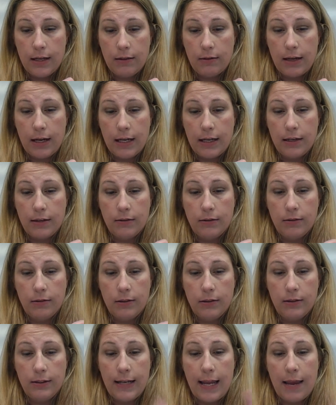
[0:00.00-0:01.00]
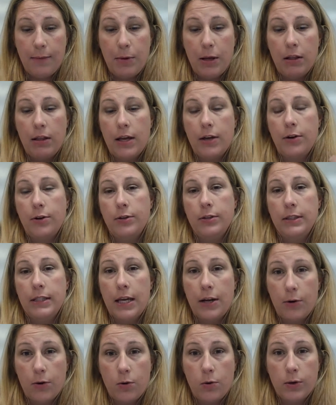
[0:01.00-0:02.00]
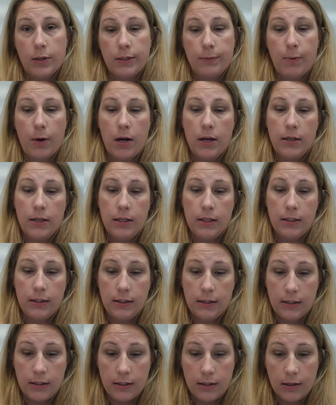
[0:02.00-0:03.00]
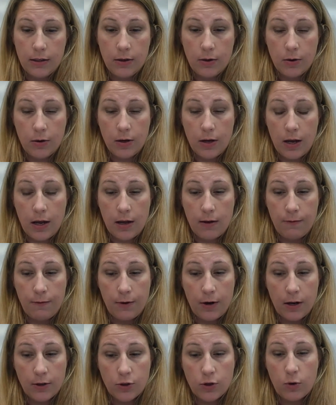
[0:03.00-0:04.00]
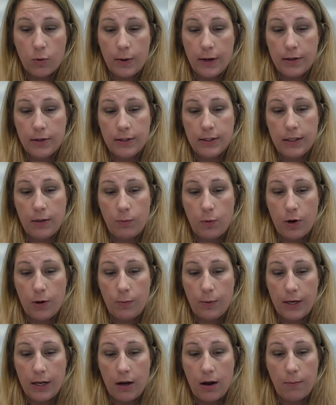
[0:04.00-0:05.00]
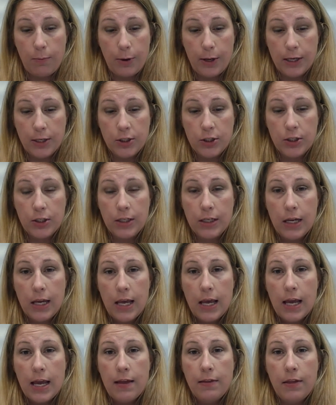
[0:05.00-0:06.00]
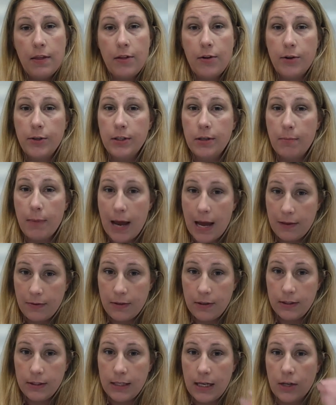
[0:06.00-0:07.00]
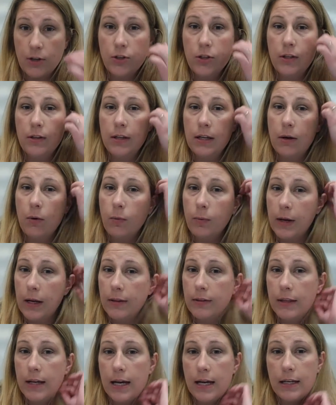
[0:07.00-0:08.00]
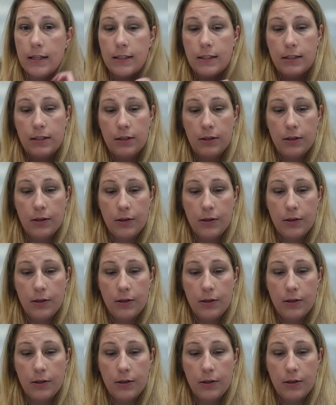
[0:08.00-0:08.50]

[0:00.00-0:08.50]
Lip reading: like naming letters, letter correspondence, phonological awareness, and word reading comprehension. Then there's a math section that